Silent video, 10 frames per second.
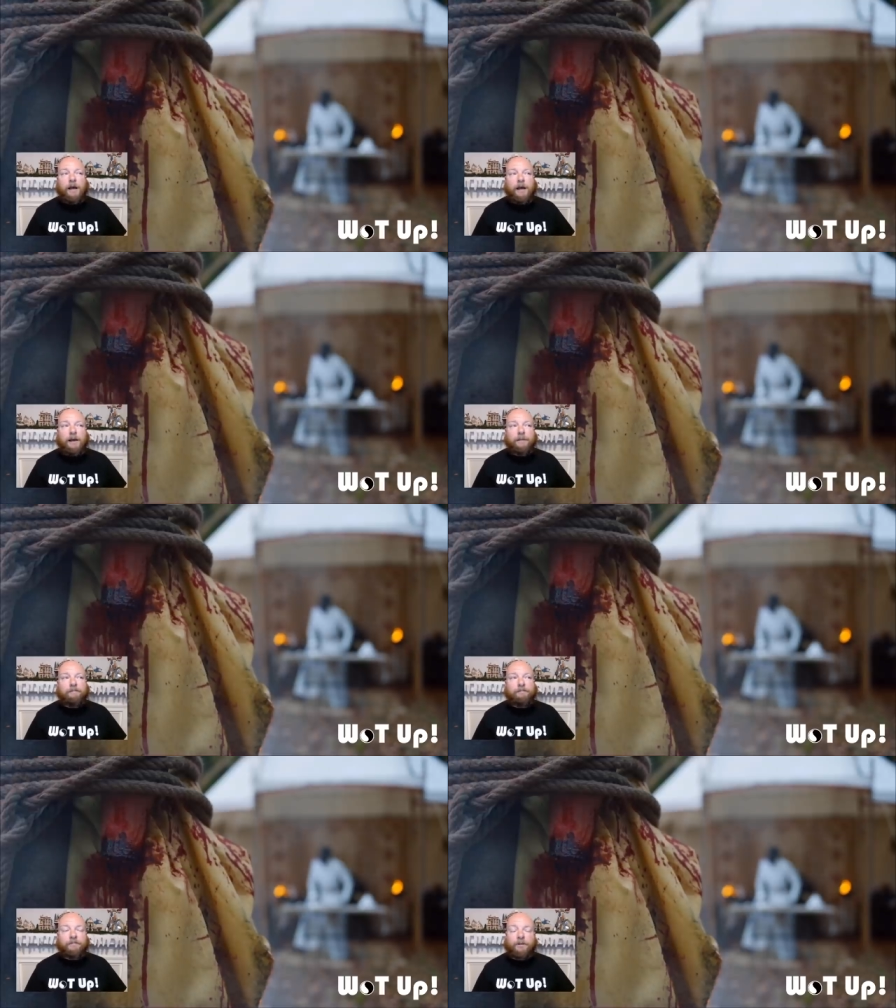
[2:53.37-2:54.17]

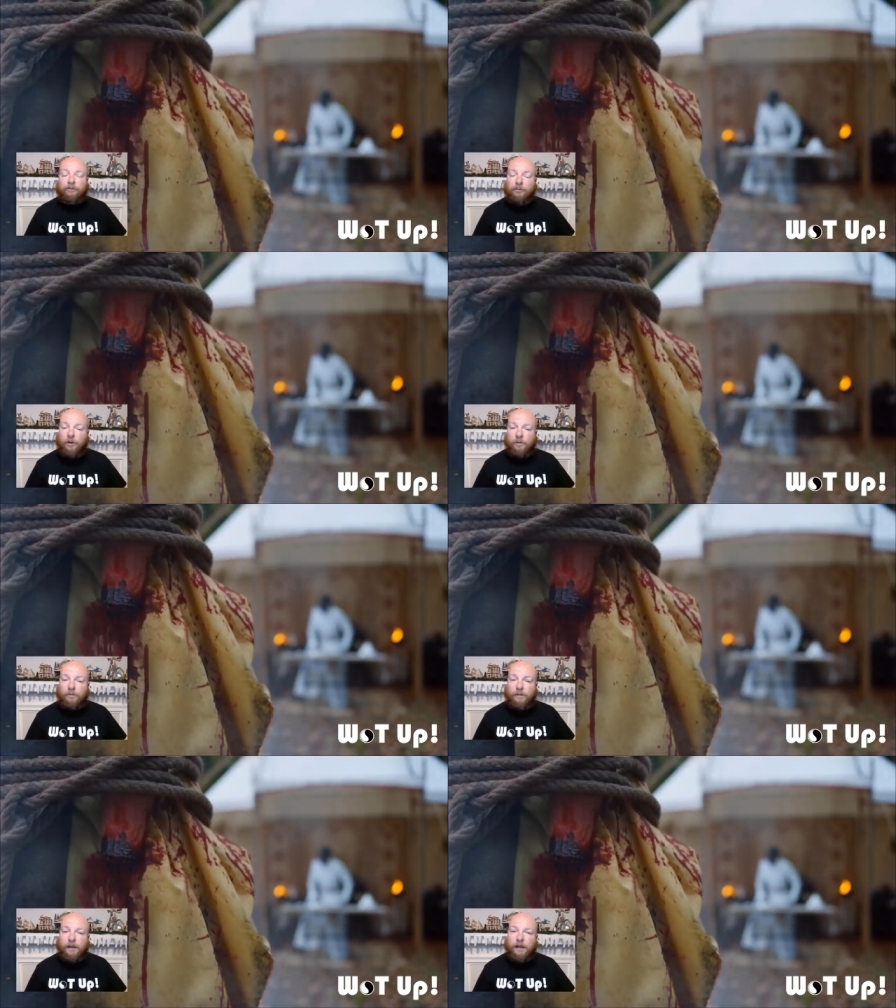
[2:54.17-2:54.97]
Um, so,
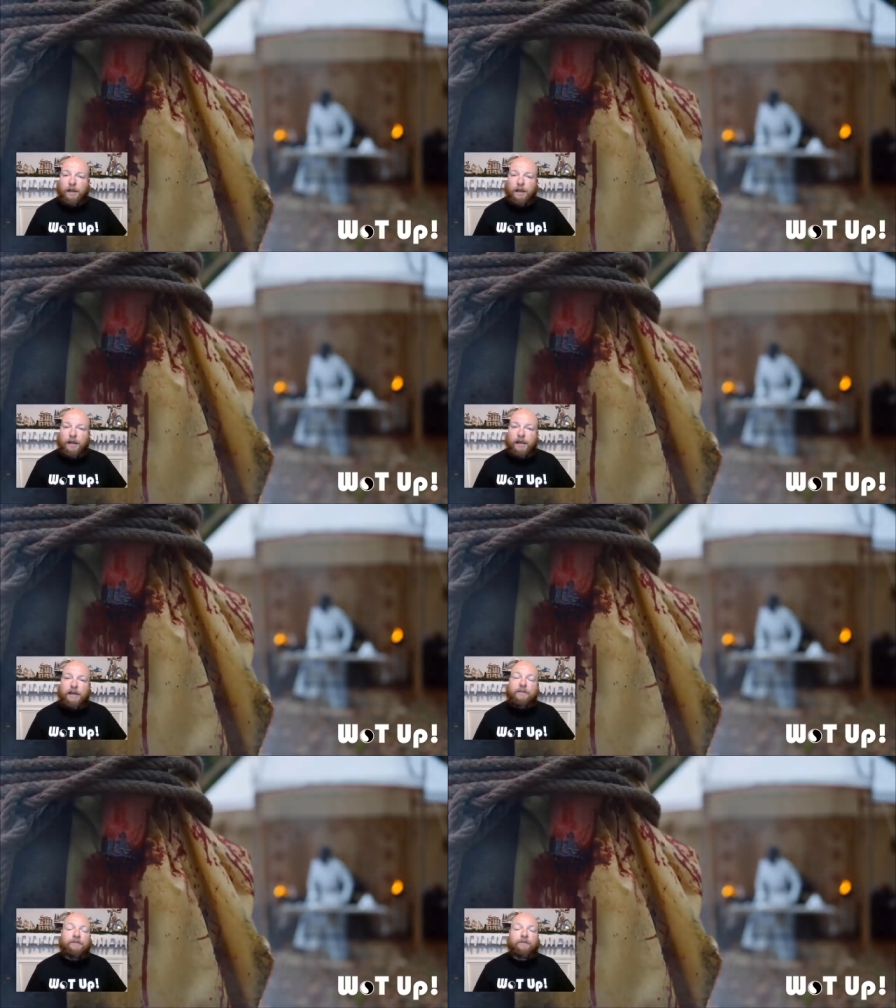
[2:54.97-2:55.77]

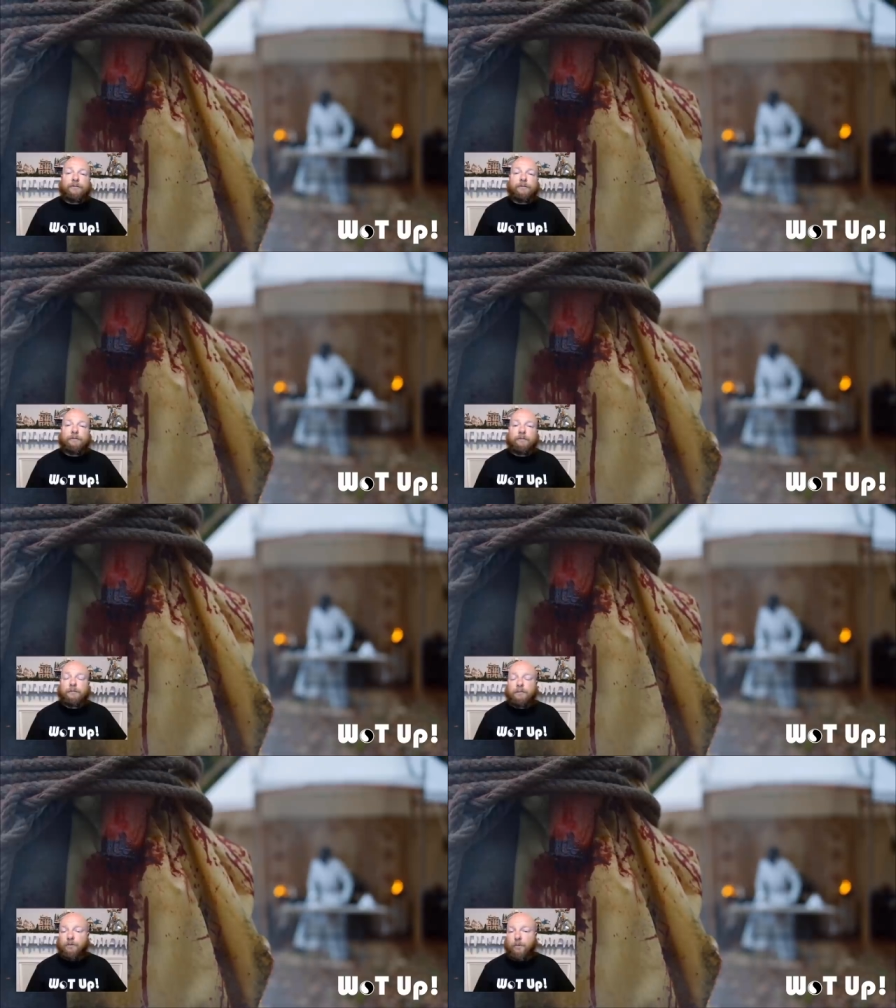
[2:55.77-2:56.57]
if
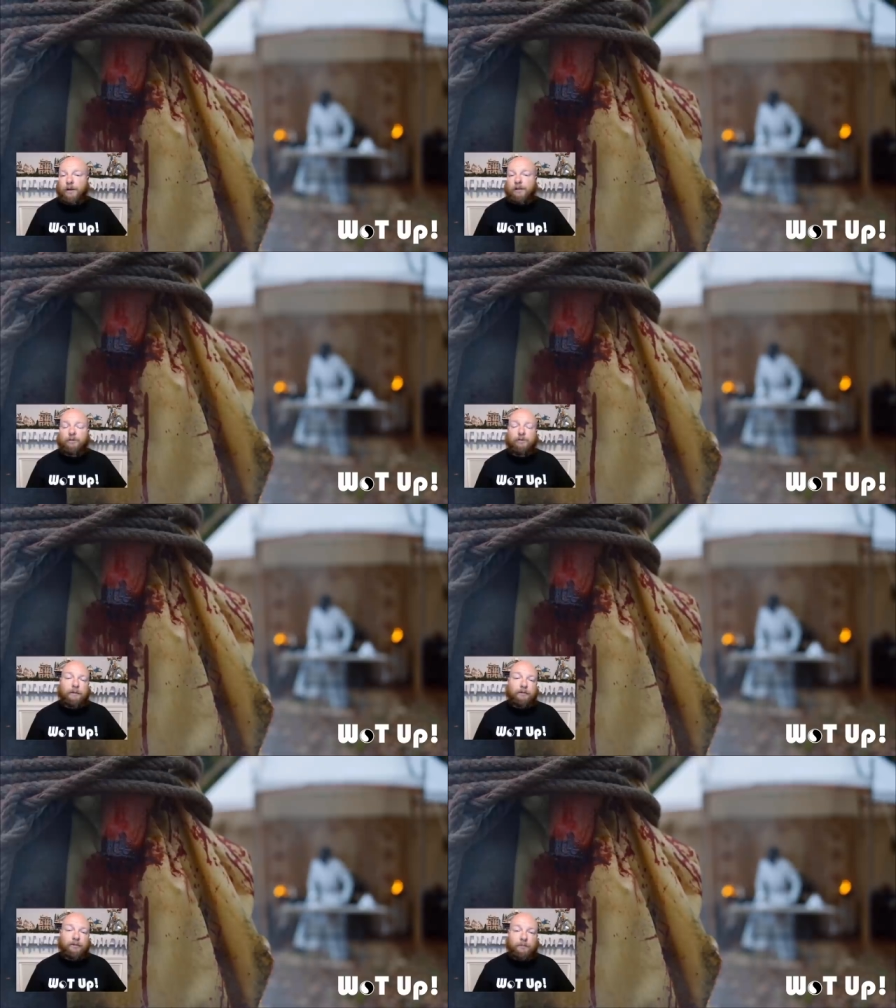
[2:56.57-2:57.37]
the White Cloaks were
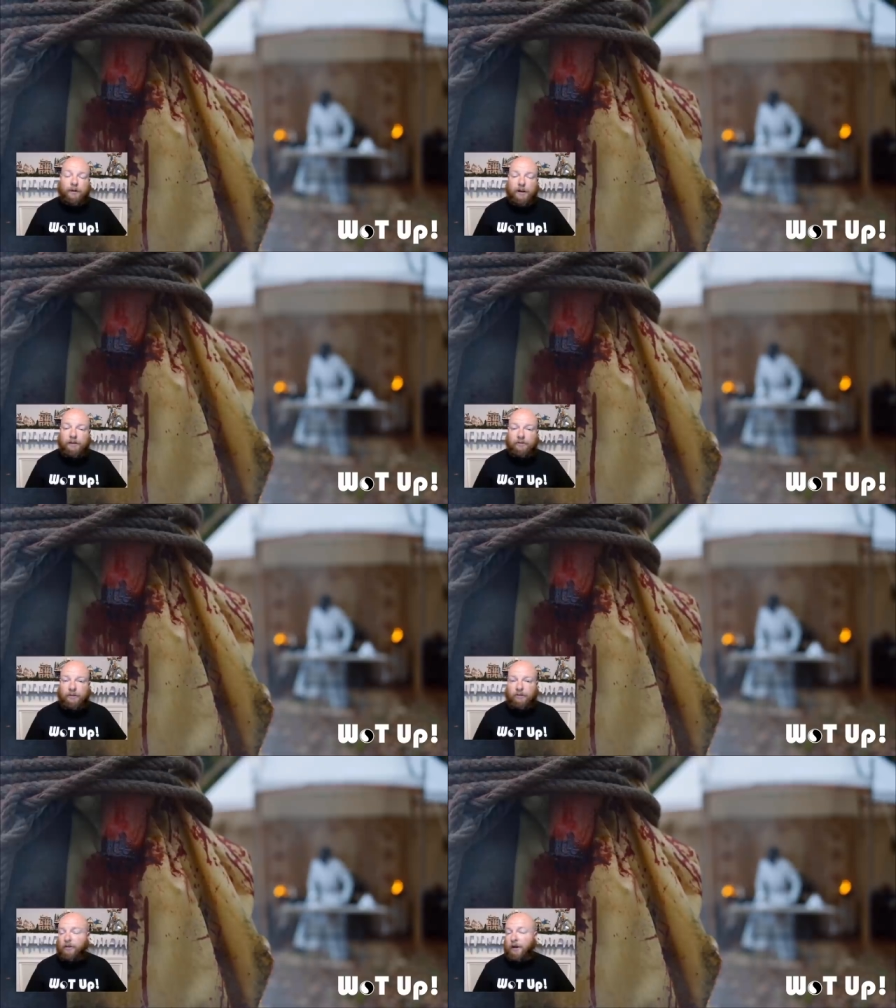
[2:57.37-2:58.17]
able to surprise
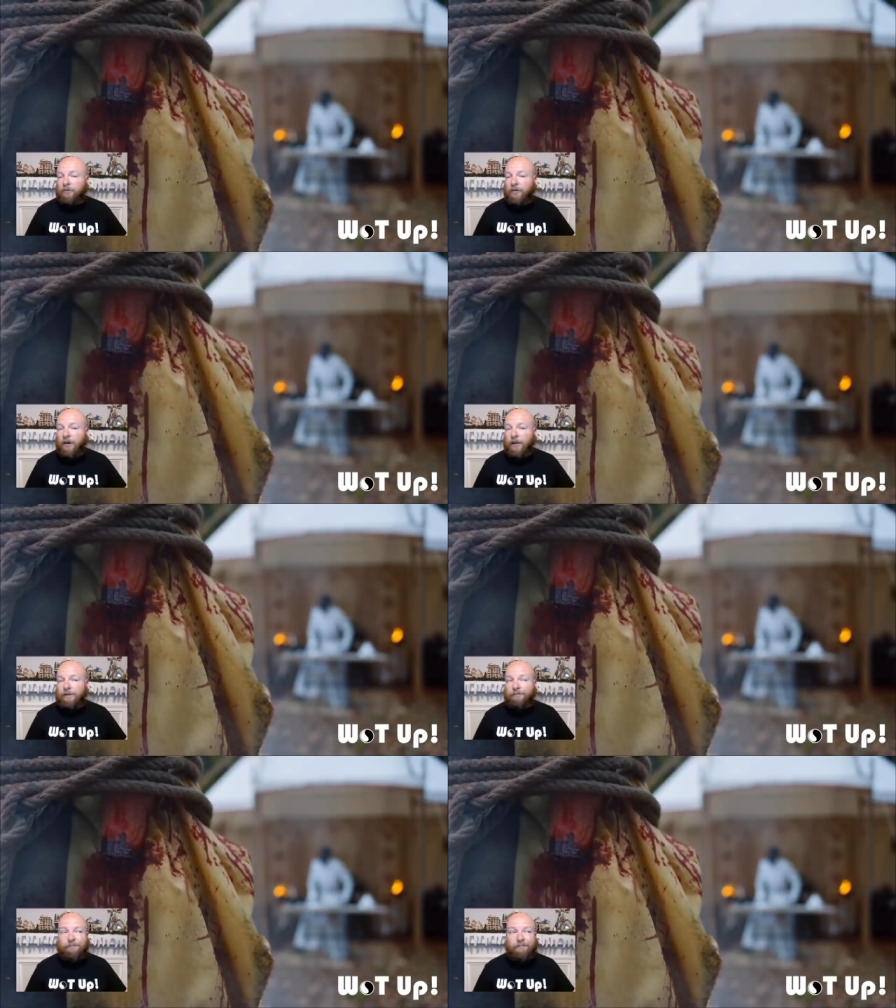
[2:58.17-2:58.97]
this Aes
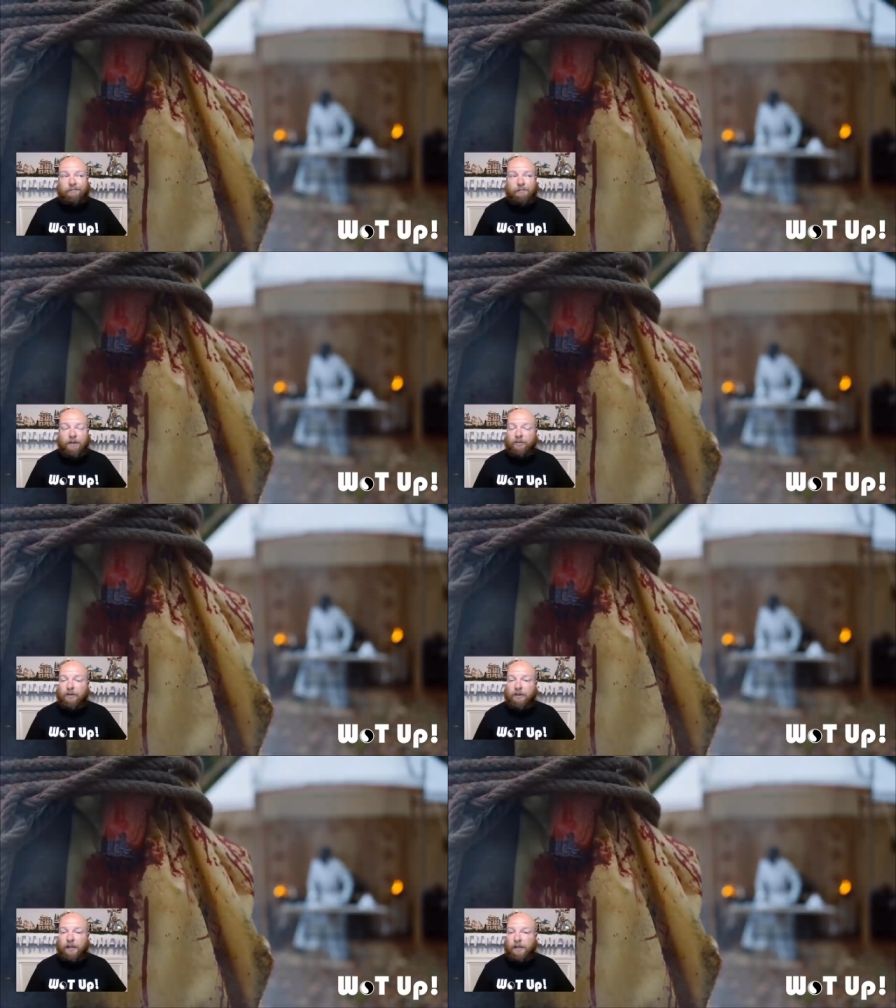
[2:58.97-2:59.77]
Sedai,
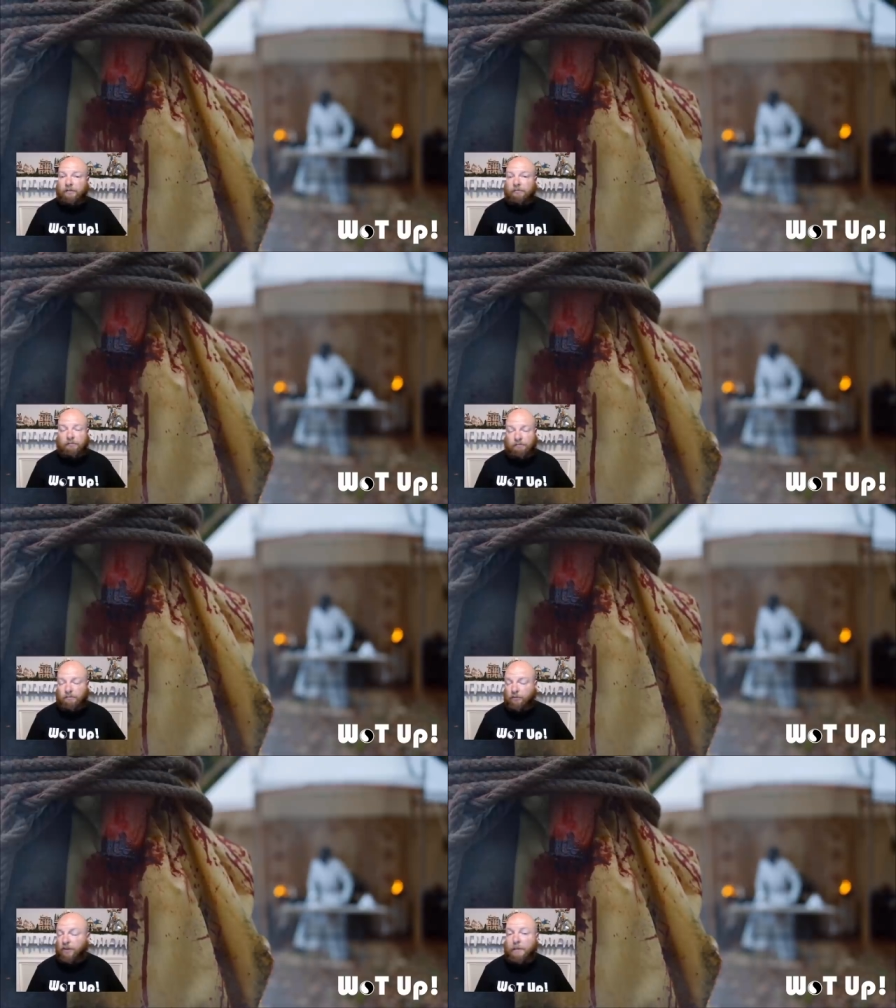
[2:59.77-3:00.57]
basically
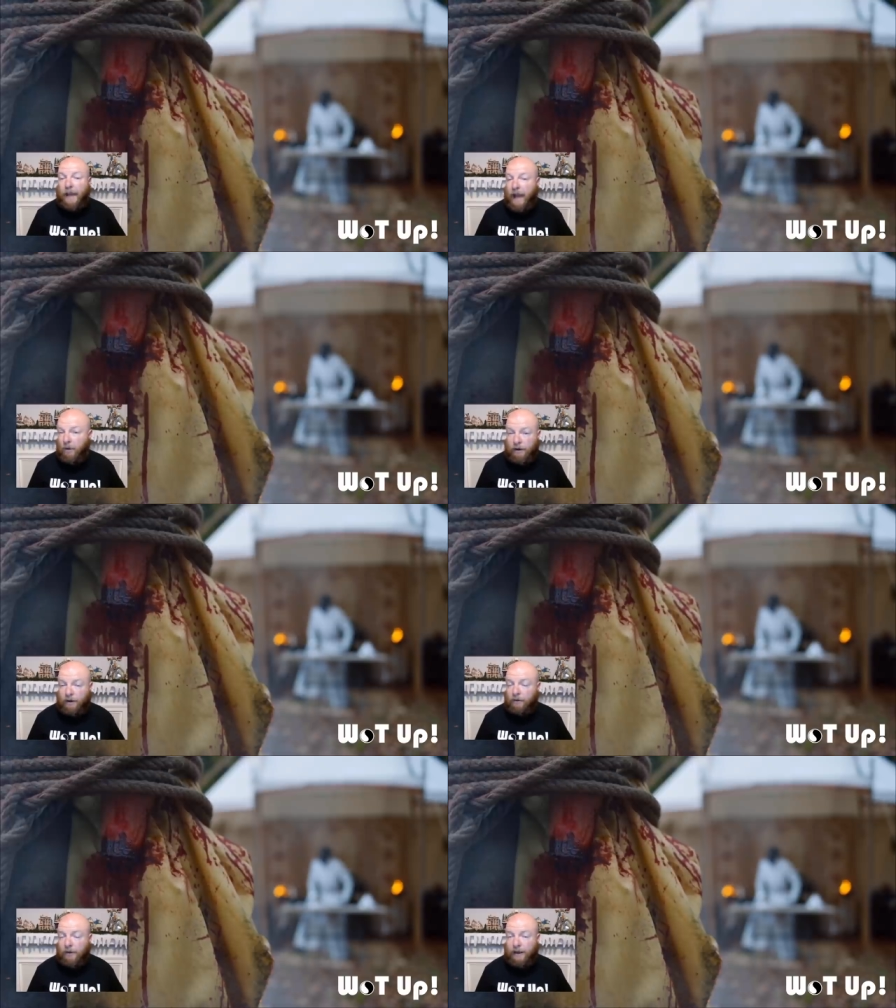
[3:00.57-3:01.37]
somehow, I
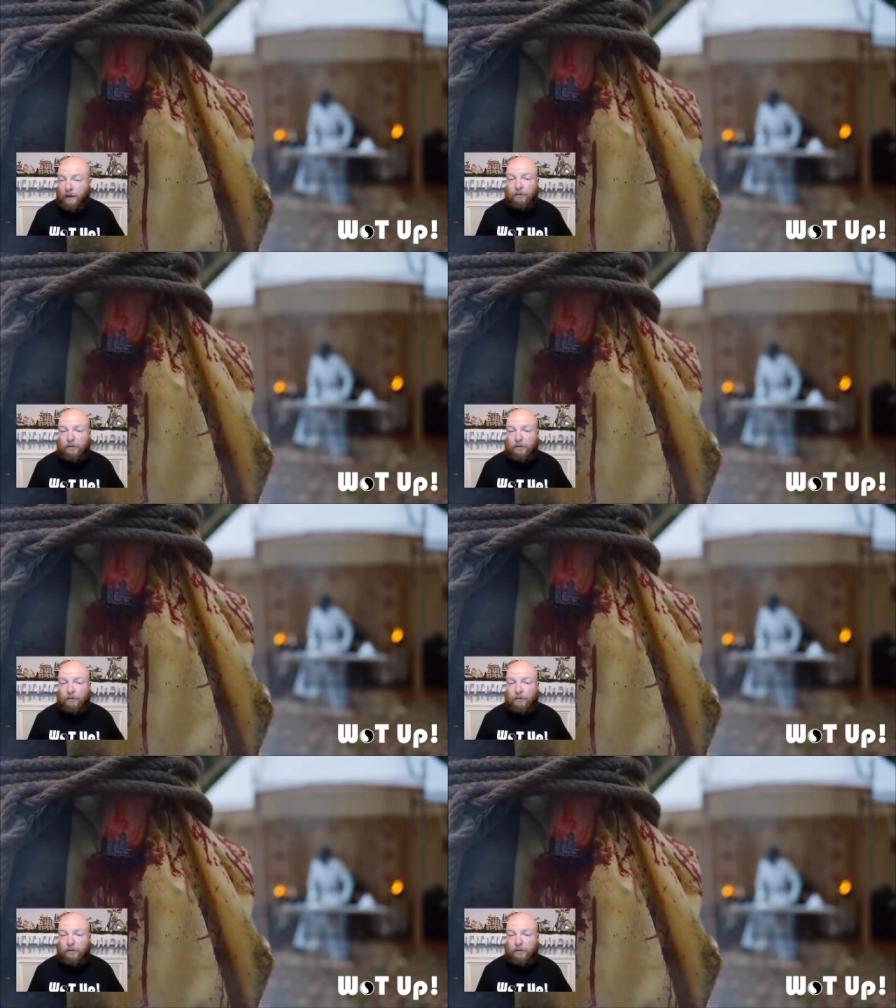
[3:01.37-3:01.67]
don't know how,